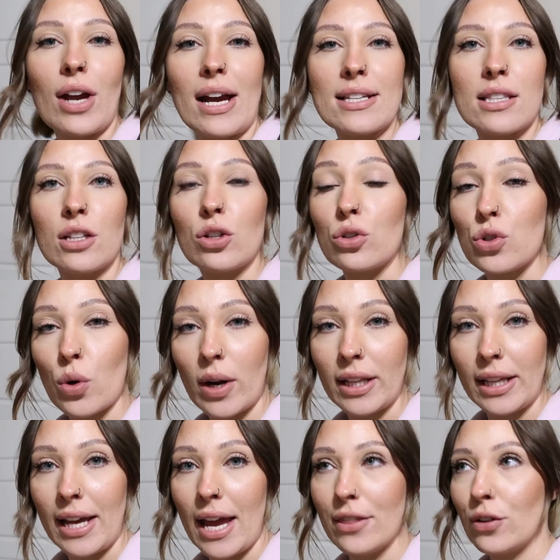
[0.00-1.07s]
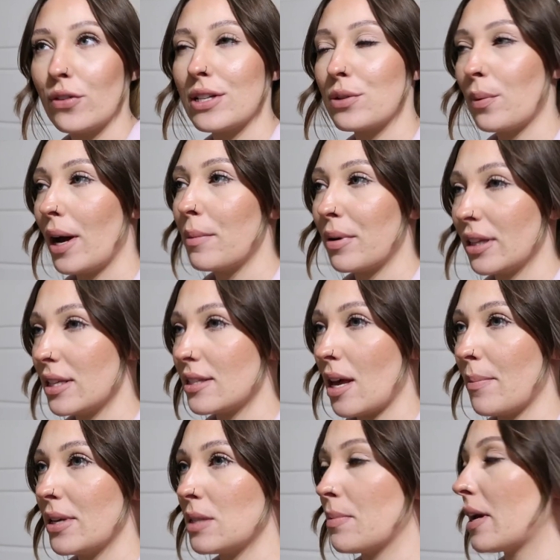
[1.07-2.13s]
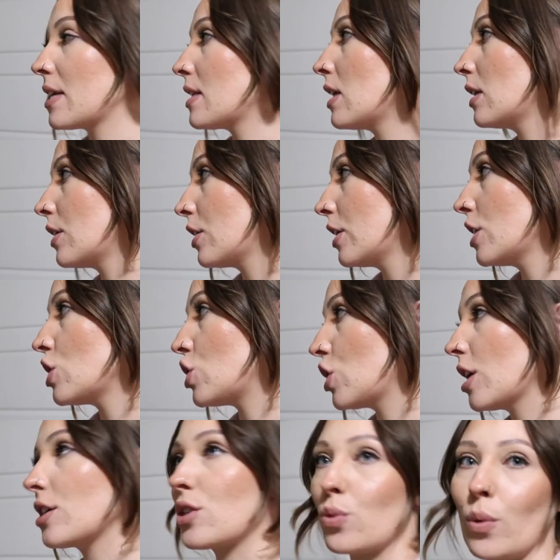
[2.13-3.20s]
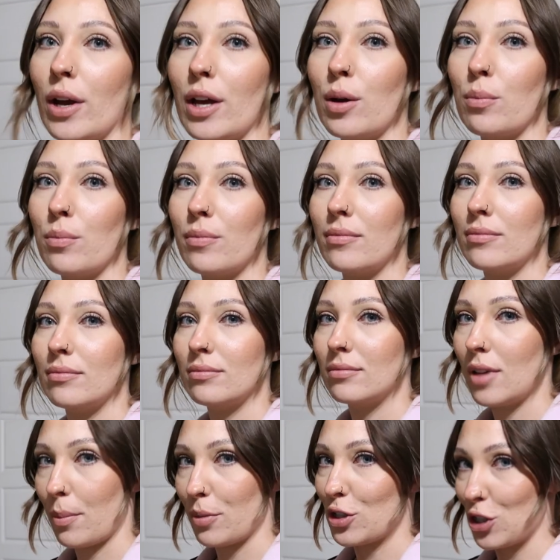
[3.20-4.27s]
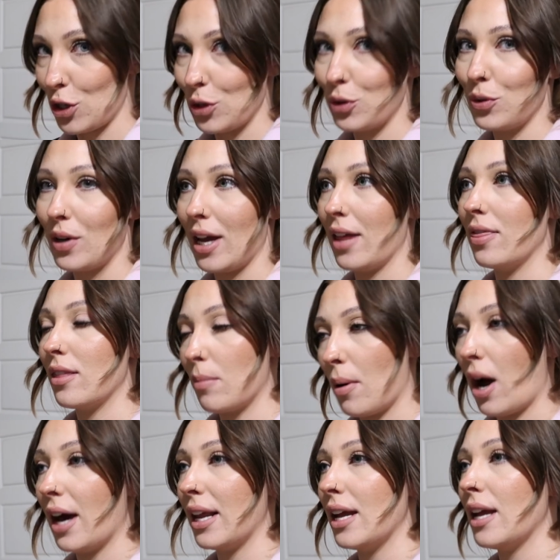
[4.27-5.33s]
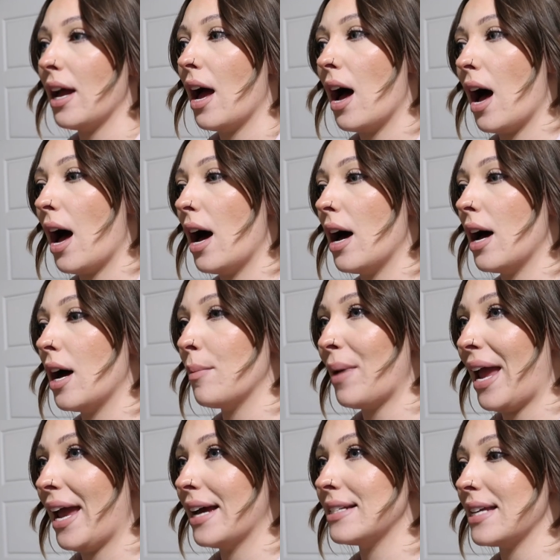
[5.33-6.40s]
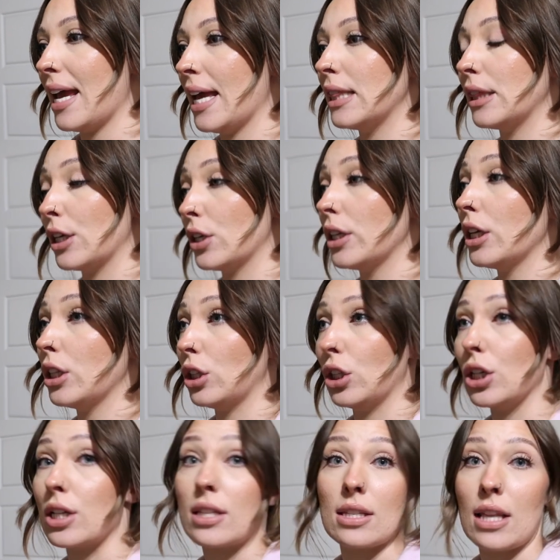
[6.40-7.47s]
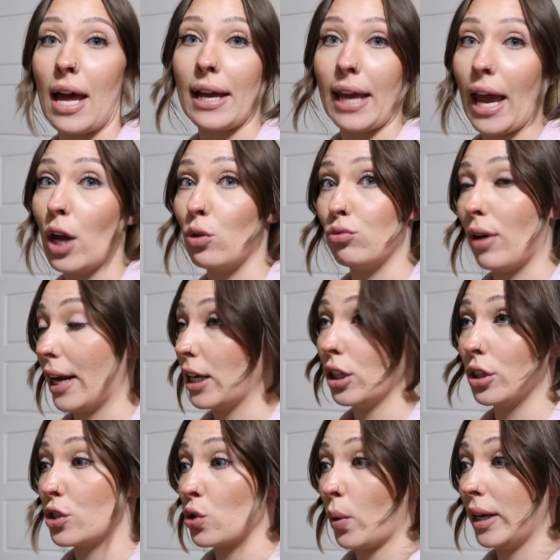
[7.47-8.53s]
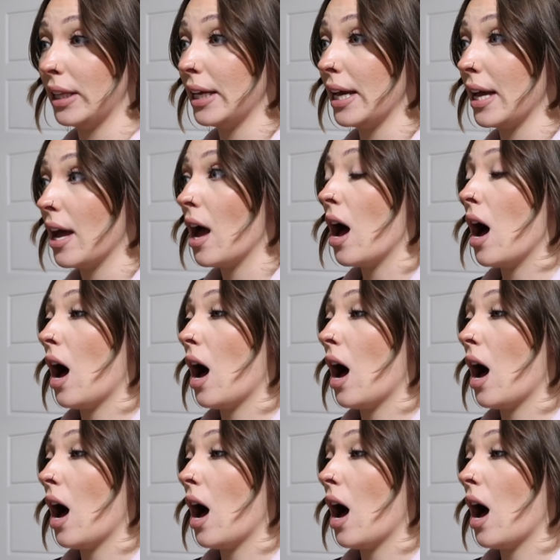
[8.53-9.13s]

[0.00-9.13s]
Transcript: guys the little toilet. And the reason why I bring this up is because he literally just went number two in the potty, um, and it literally looks like a regular toilet.